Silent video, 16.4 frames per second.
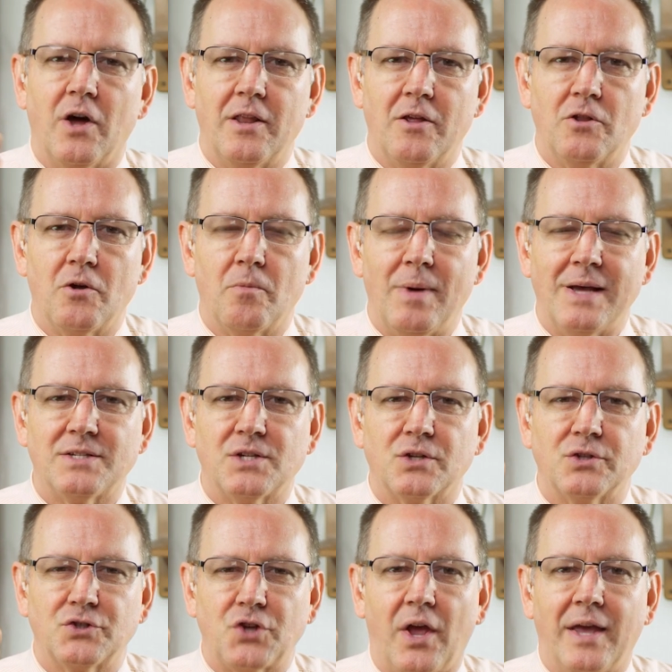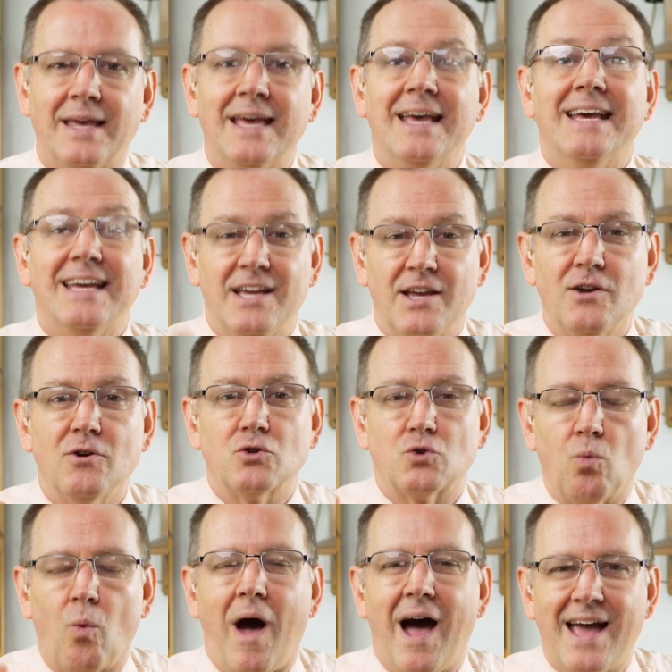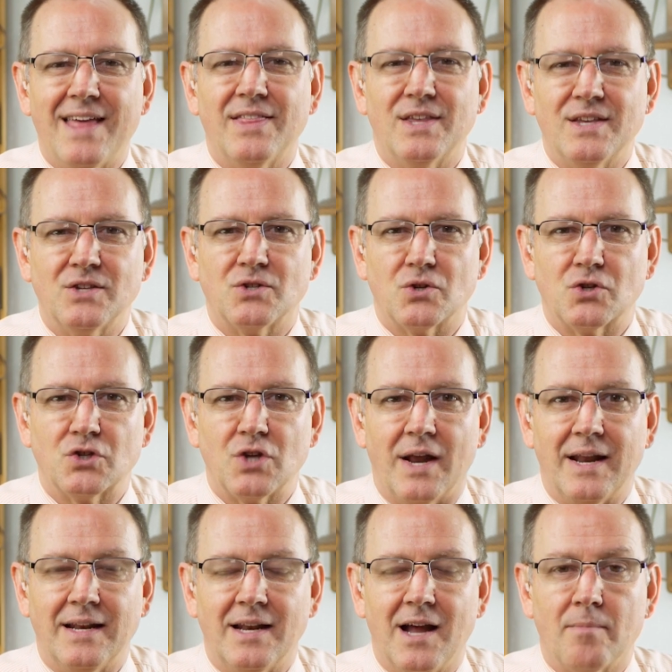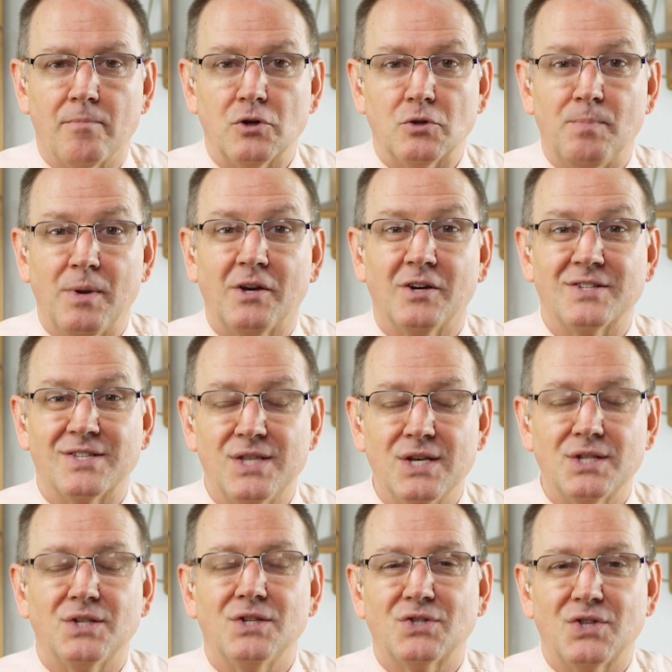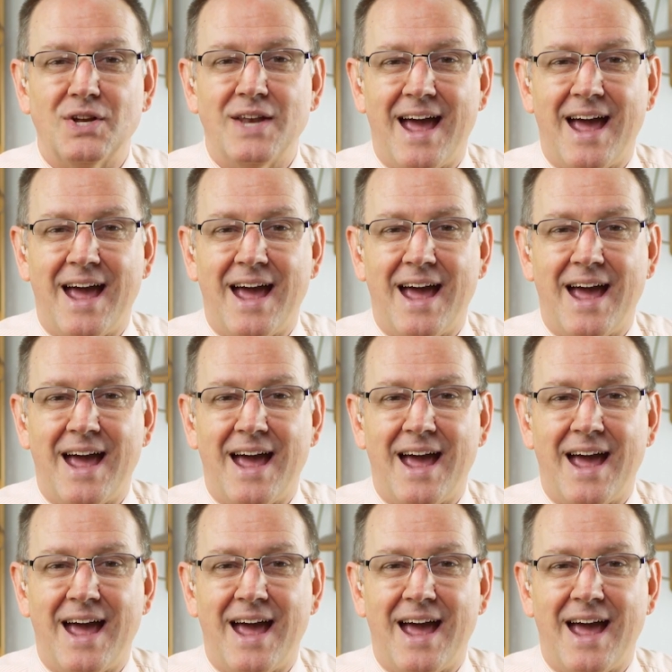on, and they're basically saying, here's why these are stunning numbers, because this is the